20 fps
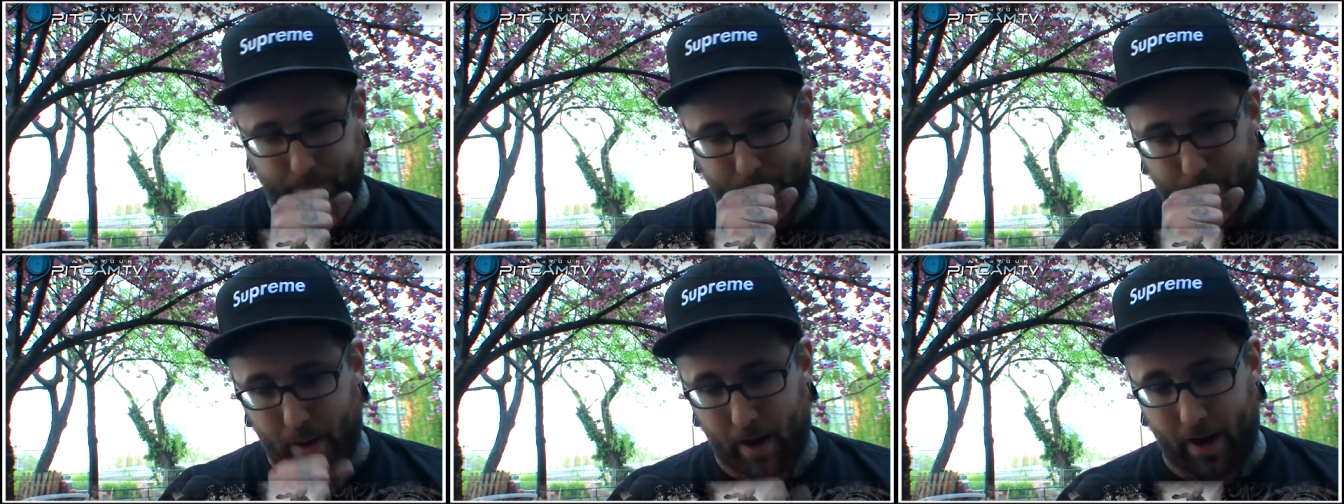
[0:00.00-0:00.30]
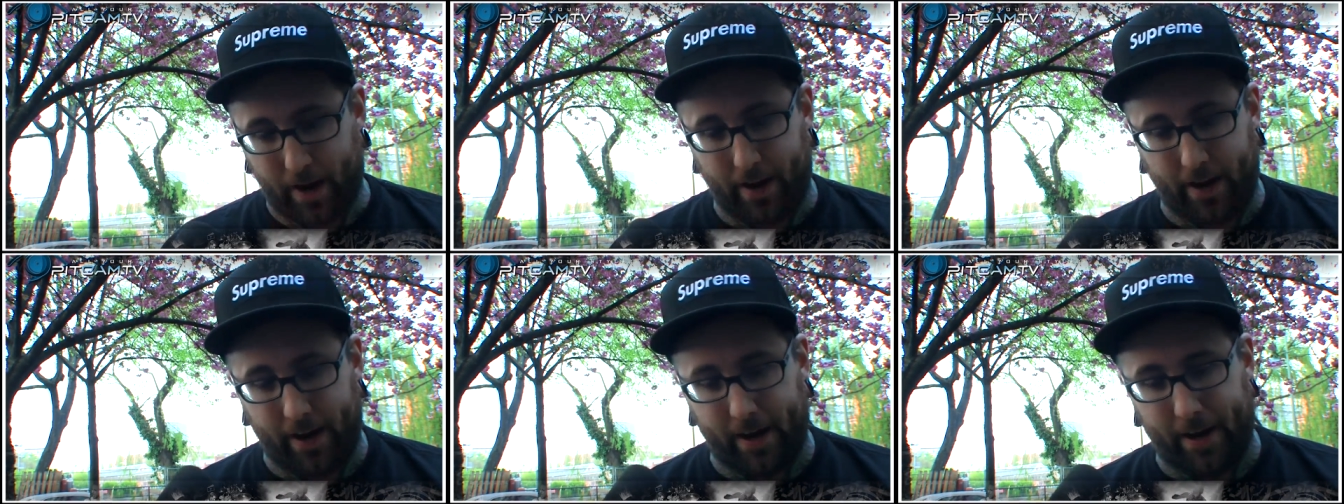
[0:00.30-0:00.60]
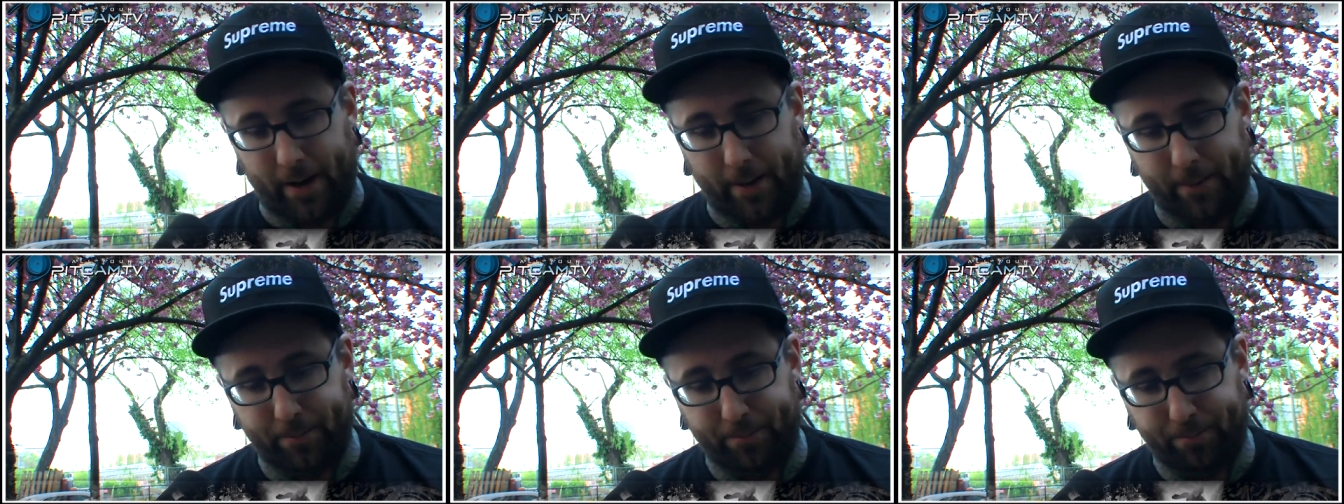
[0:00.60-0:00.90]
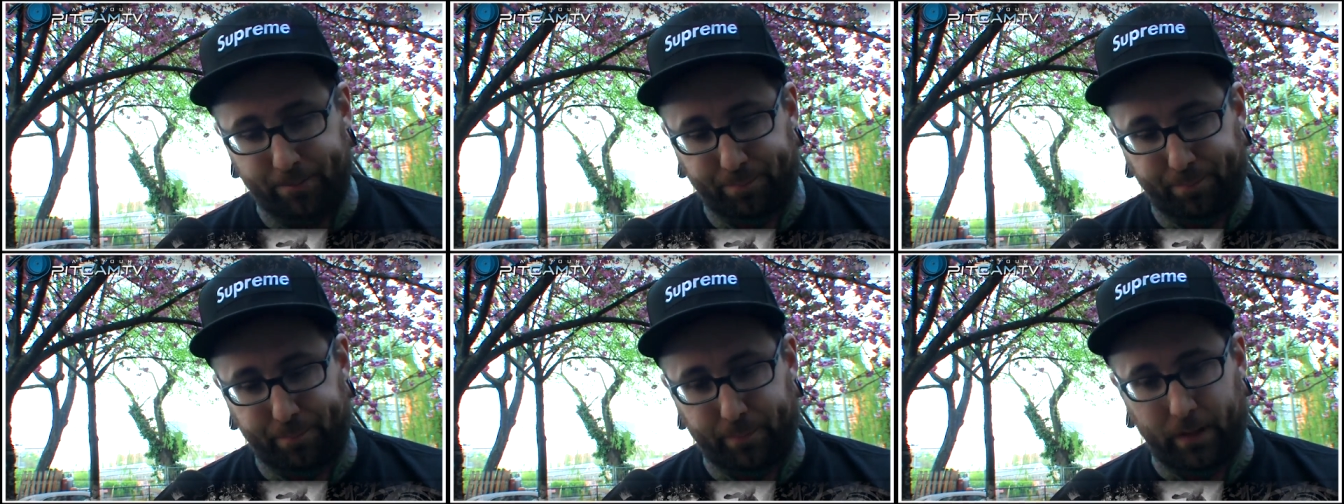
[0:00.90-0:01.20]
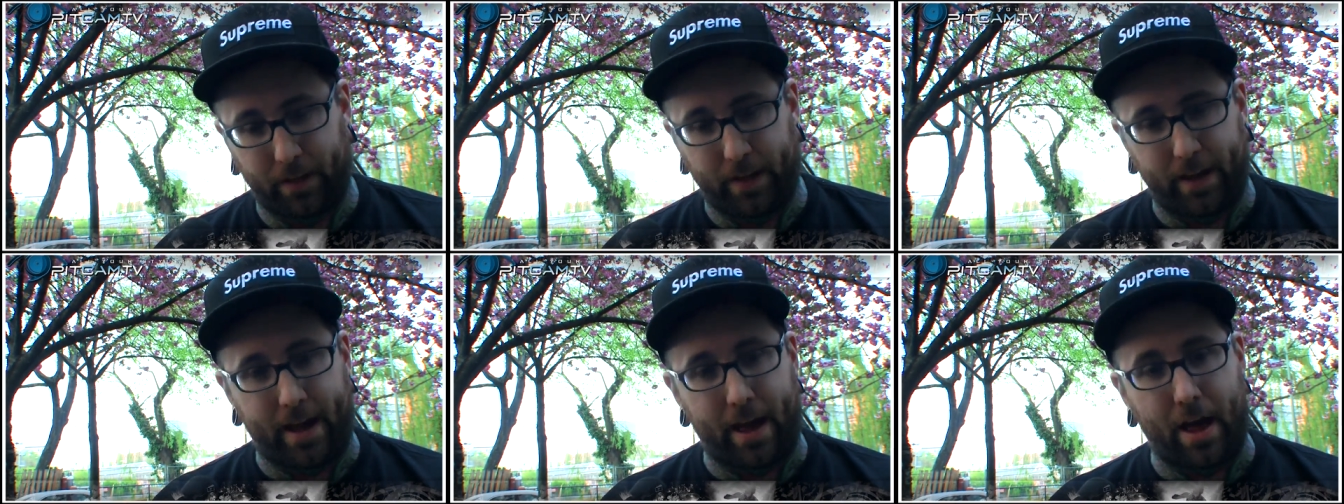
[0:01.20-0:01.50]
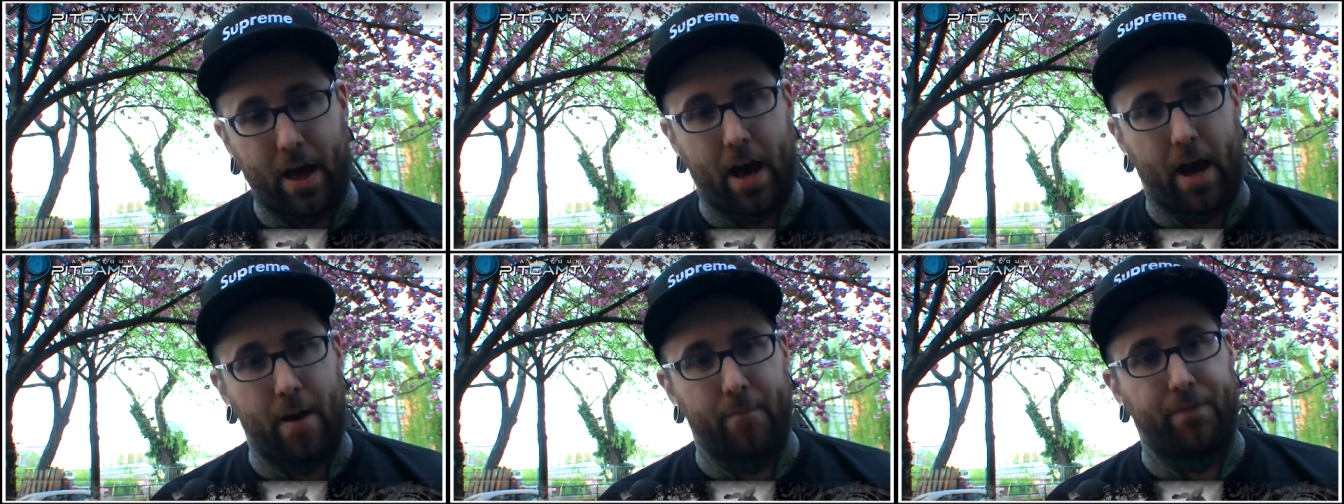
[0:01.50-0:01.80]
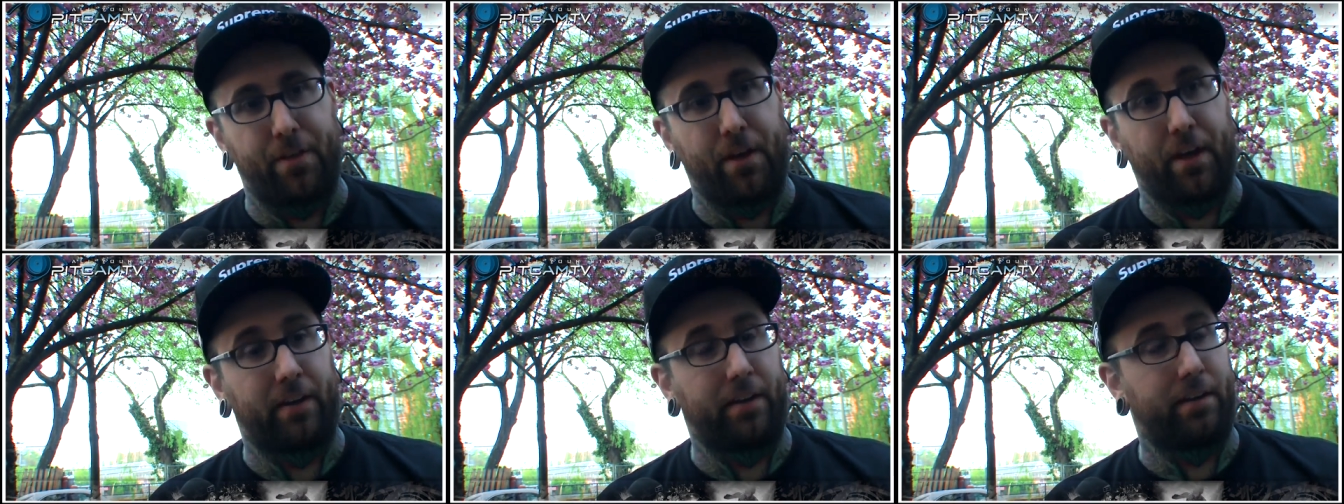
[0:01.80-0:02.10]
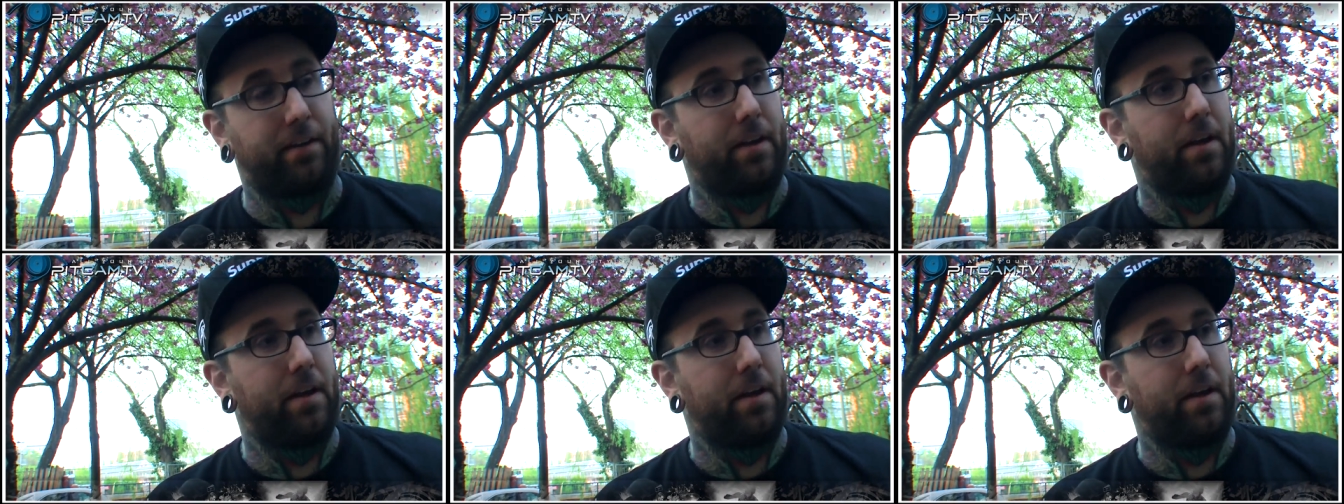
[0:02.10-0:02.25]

But I think